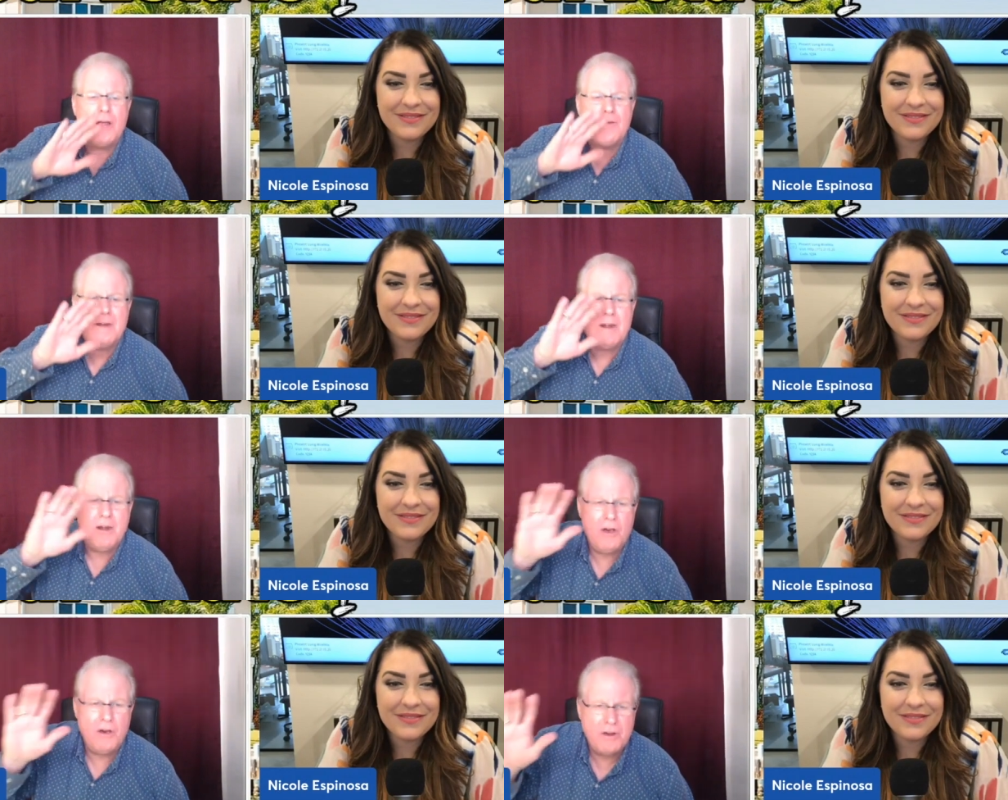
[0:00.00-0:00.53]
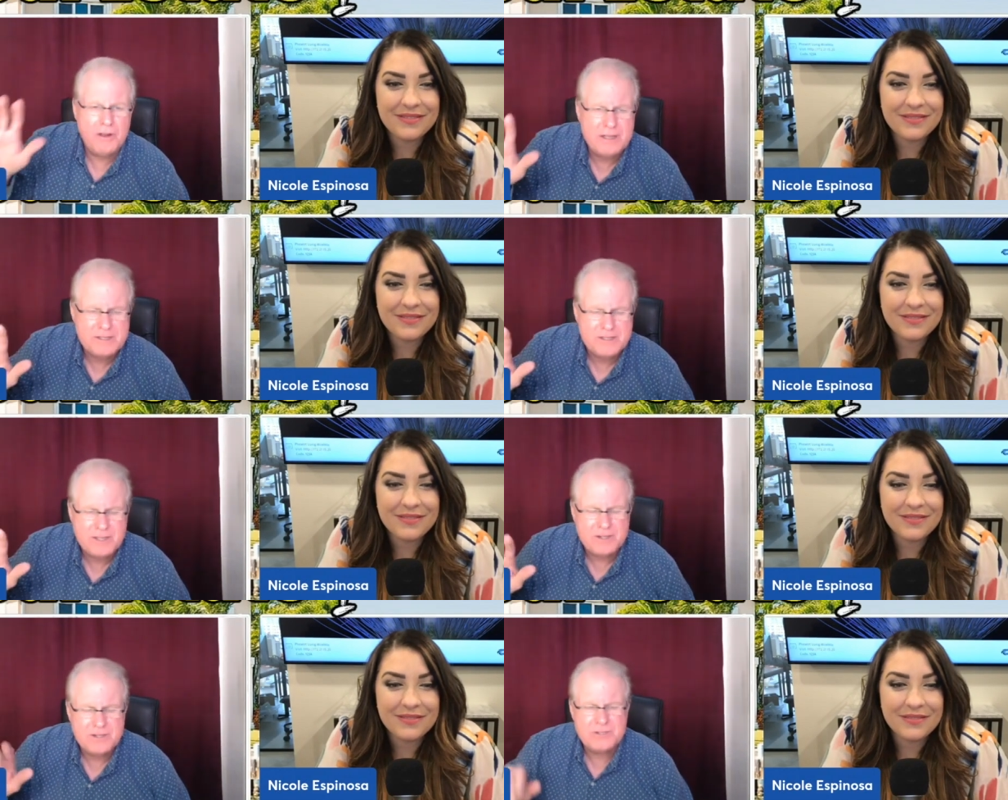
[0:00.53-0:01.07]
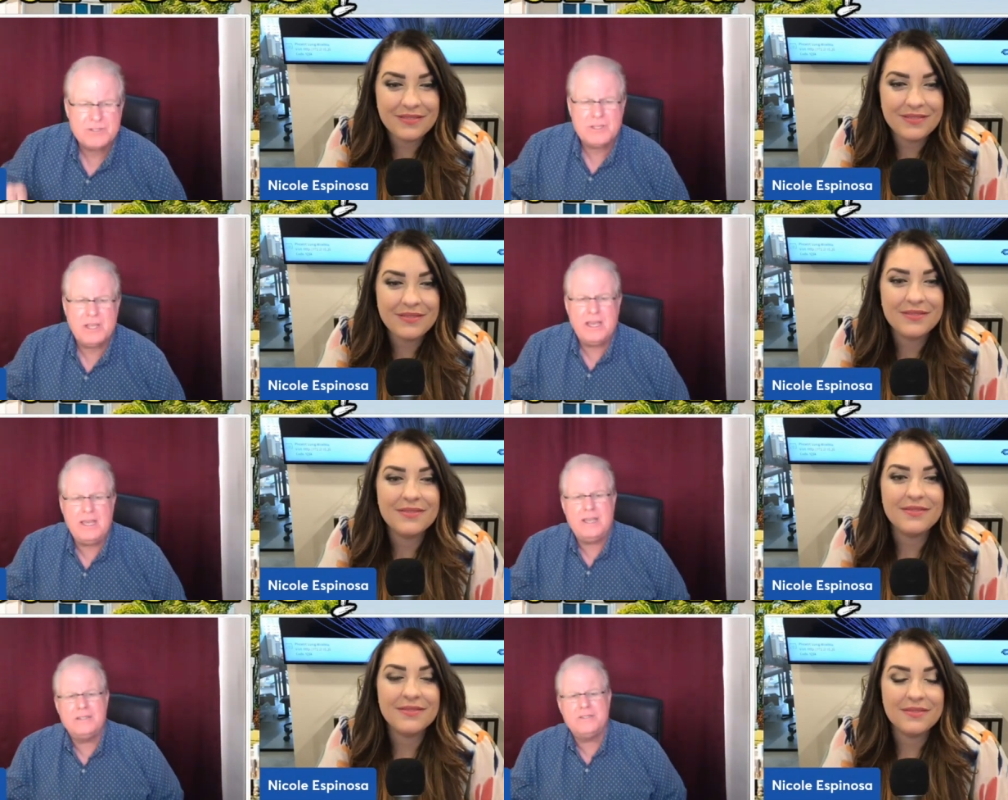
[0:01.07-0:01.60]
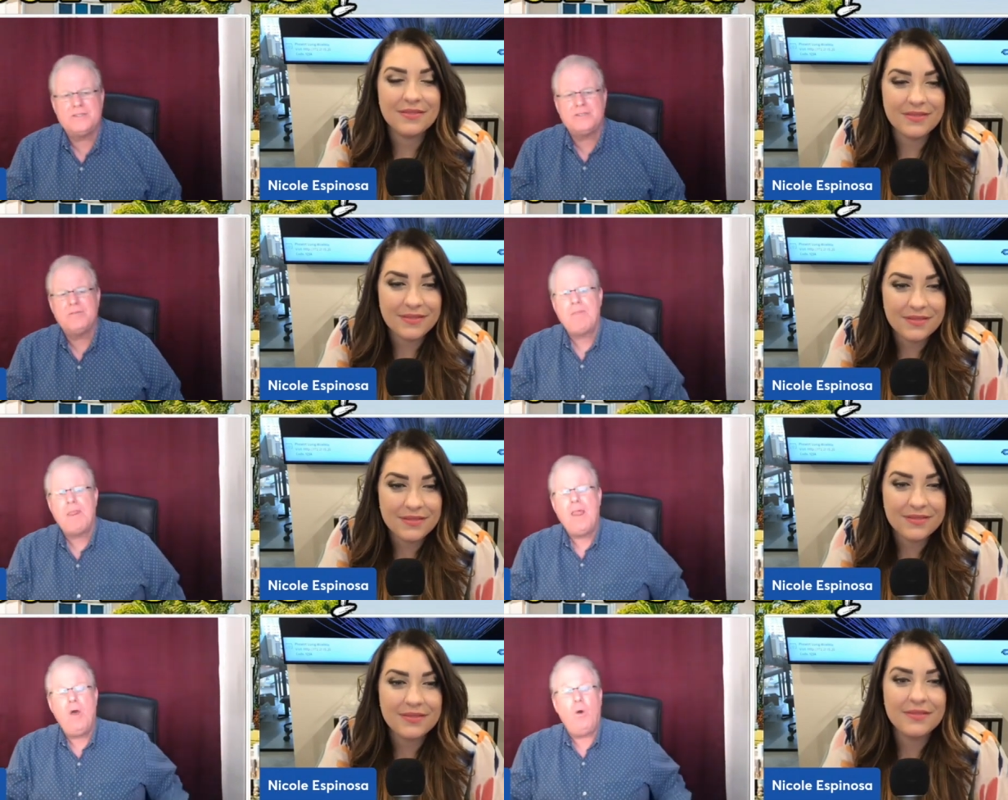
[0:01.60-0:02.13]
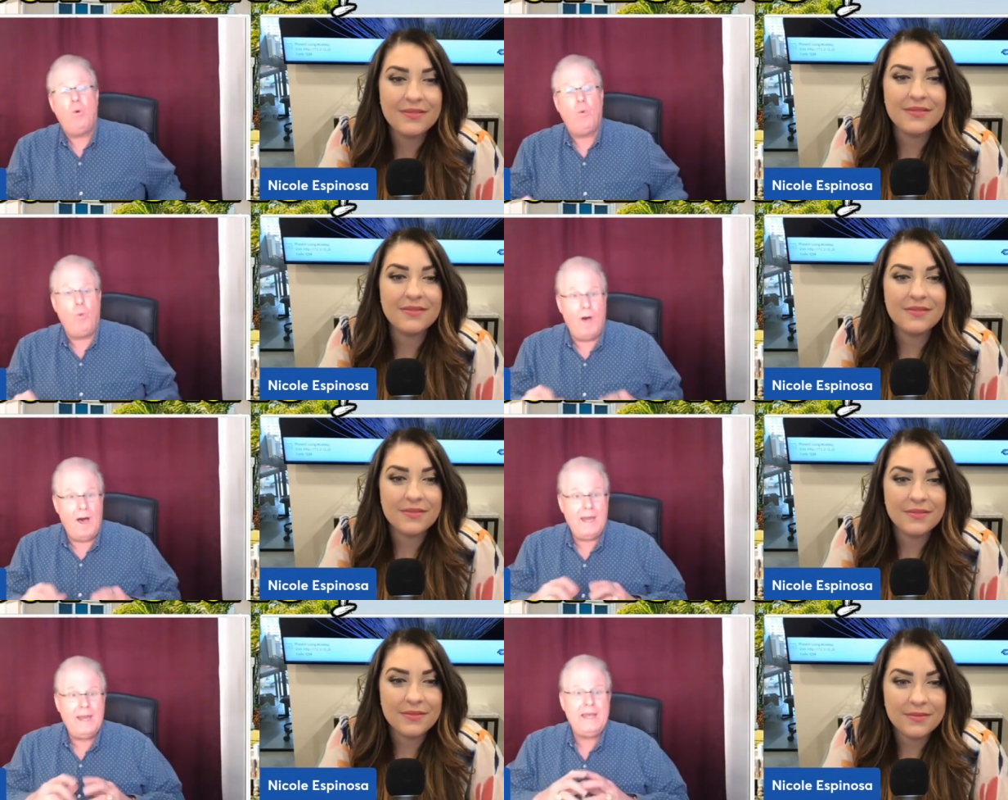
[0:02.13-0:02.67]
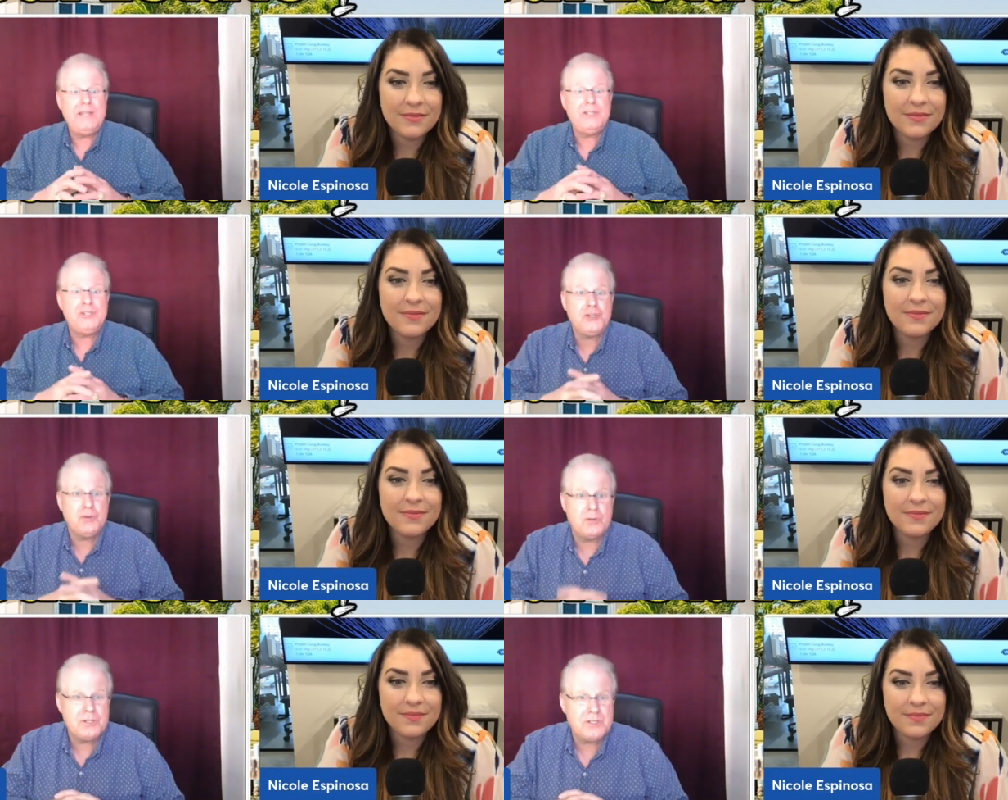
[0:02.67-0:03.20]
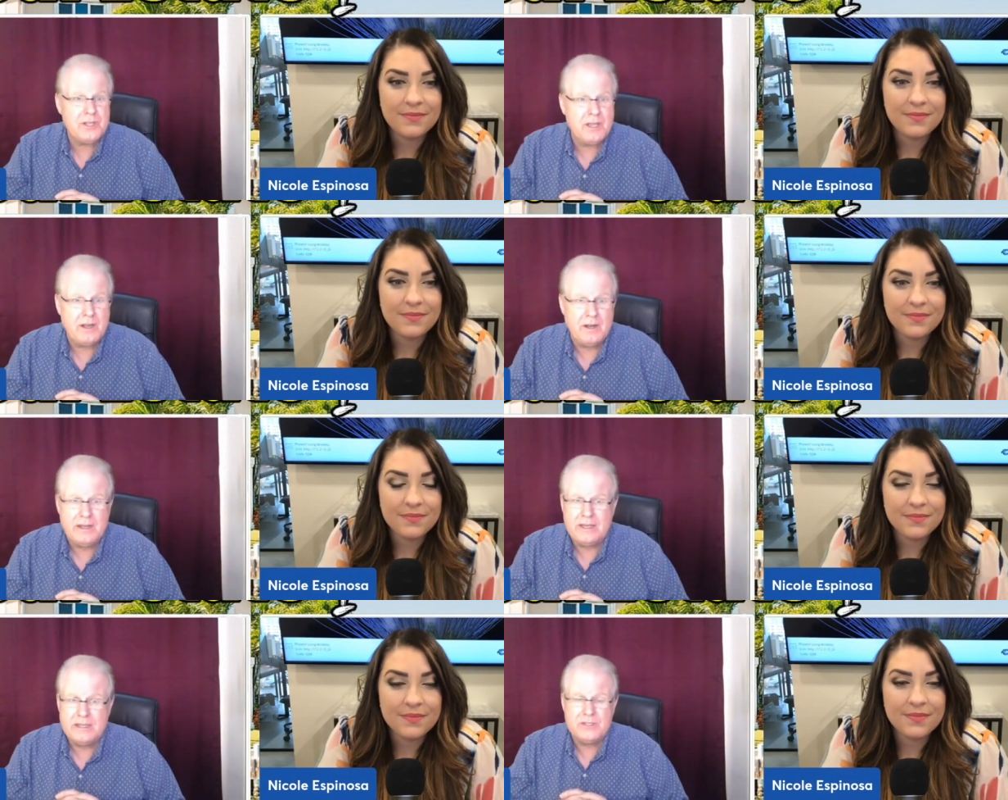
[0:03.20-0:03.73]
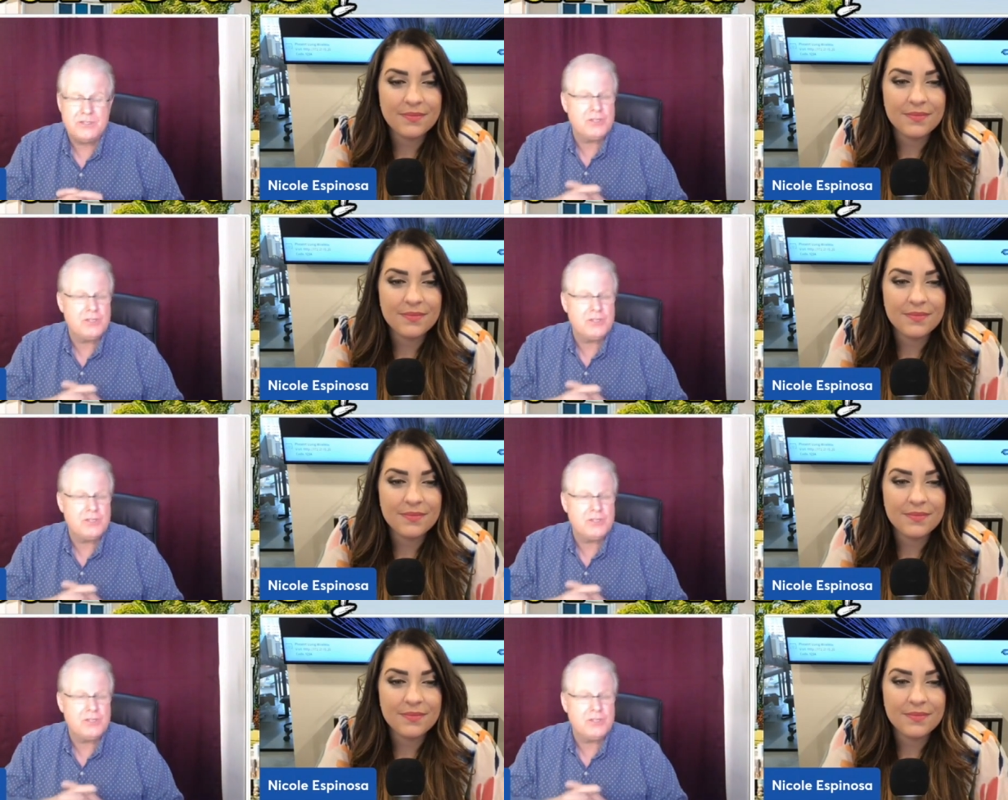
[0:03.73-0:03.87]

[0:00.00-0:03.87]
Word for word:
Speaker 1: of our audience, understands what a short sale is.